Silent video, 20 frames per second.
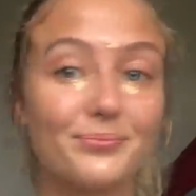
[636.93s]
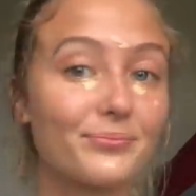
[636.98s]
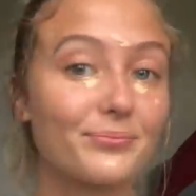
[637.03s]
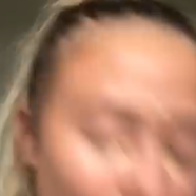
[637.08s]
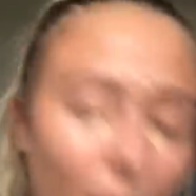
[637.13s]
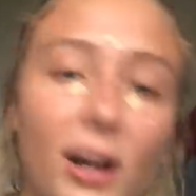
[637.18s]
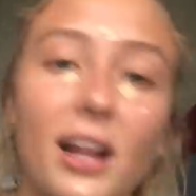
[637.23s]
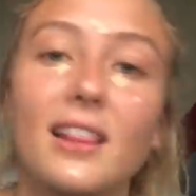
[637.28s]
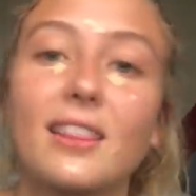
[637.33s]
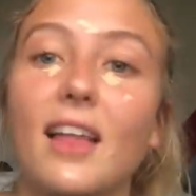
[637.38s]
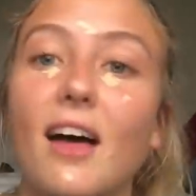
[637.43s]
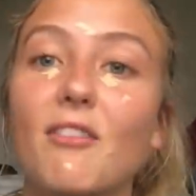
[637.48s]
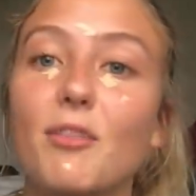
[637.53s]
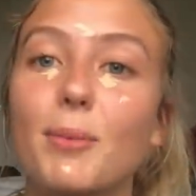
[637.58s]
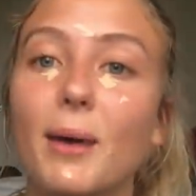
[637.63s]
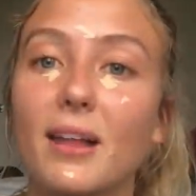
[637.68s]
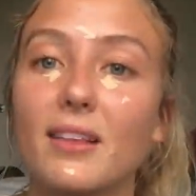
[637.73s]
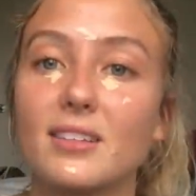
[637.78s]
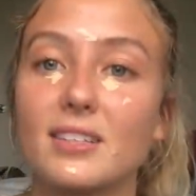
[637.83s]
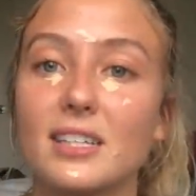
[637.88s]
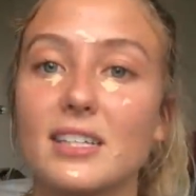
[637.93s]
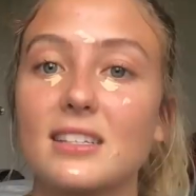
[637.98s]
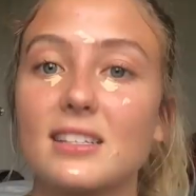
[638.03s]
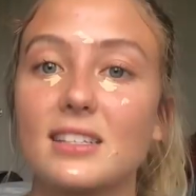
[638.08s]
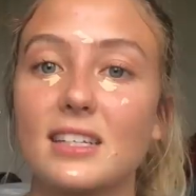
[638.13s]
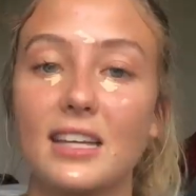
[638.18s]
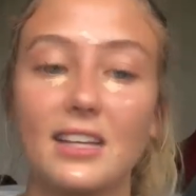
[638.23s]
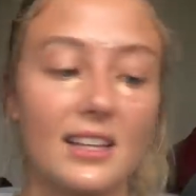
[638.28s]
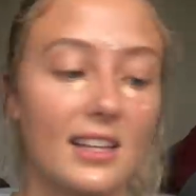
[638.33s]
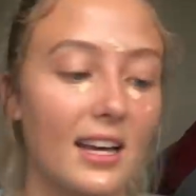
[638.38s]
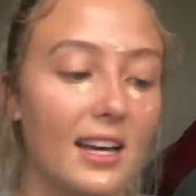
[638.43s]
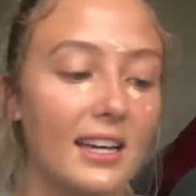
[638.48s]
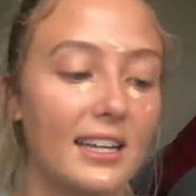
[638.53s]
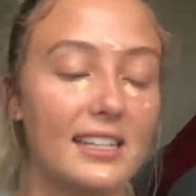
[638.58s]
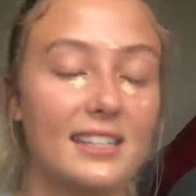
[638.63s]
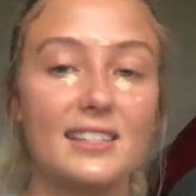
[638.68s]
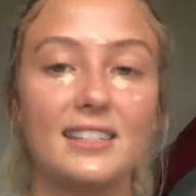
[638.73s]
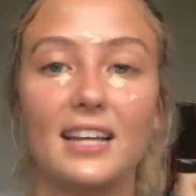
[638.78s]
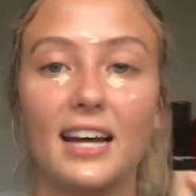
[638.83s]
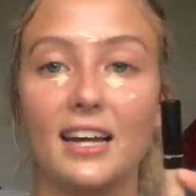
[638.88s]
What I love about this concealer
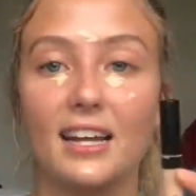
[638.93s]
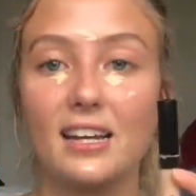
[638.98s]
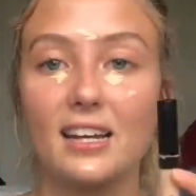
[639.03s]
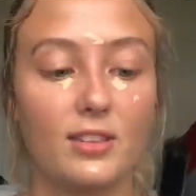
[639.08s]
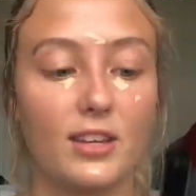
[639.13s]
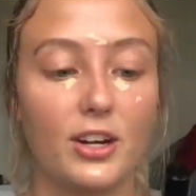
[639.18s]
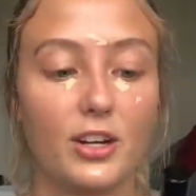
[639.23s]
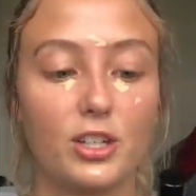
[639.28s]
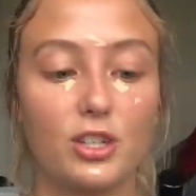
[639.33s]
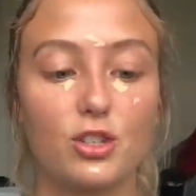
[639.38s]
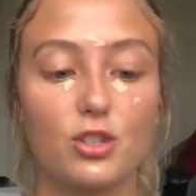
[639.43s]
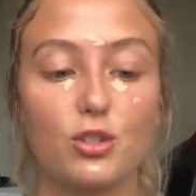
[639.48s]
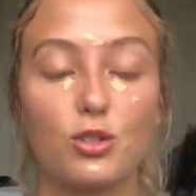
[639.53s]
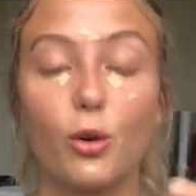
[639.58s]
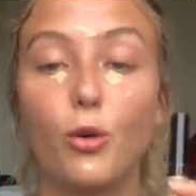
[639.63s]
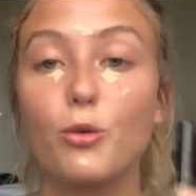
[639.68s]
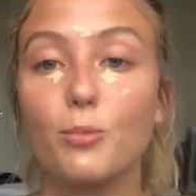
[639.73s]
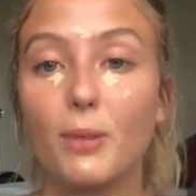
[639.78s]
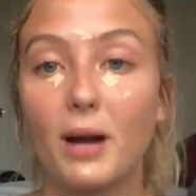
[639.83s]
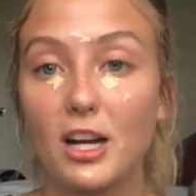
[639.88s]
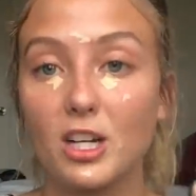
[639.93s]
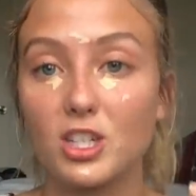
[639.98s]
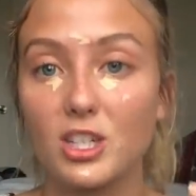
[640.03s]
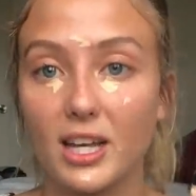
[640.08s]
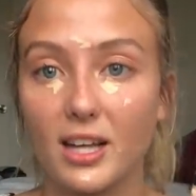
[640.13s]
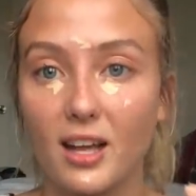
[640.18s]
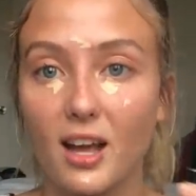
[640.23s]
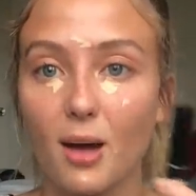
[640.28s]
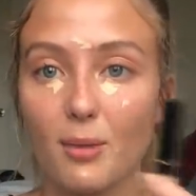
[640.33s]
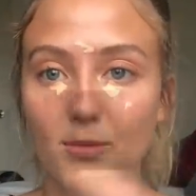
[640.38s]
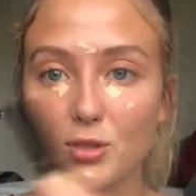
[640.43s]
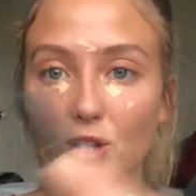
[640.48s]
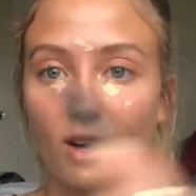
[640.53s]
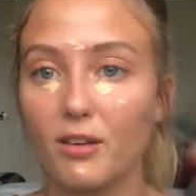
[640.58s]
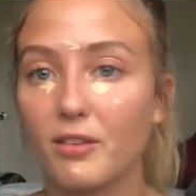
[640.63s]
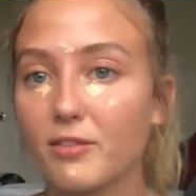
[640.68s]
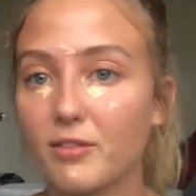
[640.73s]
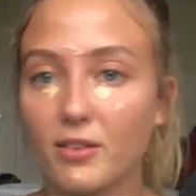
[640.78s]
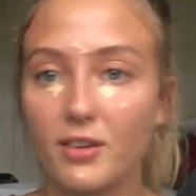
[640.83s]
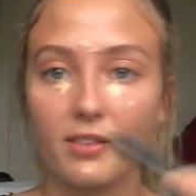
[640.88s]
is that there is so much that comes off
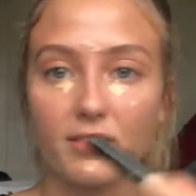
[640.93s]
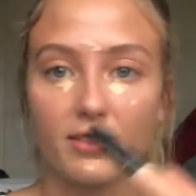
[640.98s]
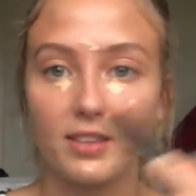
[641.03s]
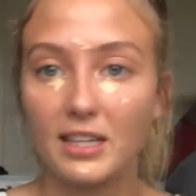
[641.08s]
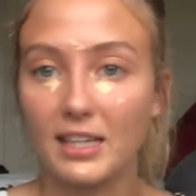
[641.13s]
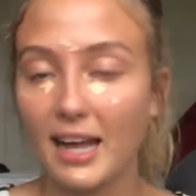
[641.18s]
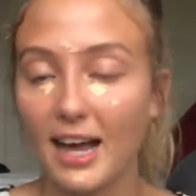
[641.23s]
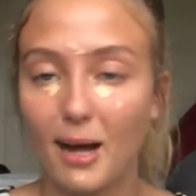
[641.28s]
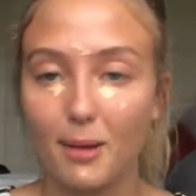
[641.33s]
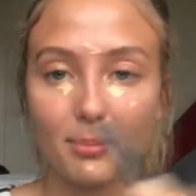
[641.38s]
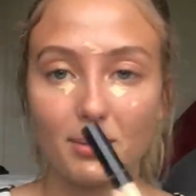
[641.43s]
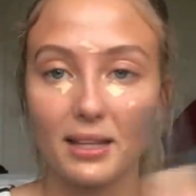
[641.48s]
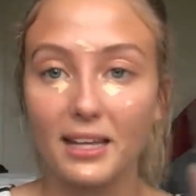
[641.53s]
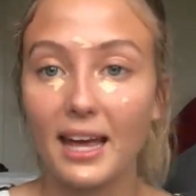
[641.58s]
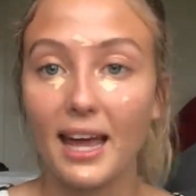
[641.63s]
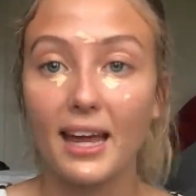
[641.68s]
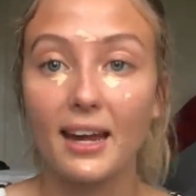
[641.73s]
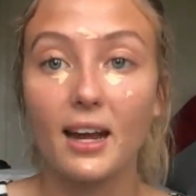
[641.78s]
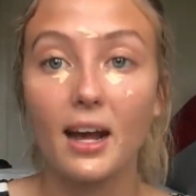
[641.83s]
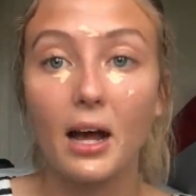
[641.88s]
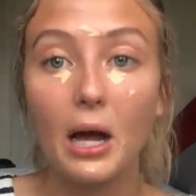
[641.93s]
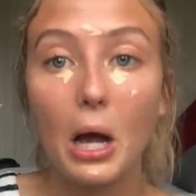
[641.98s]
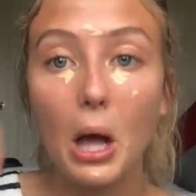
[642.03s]
of the applicator,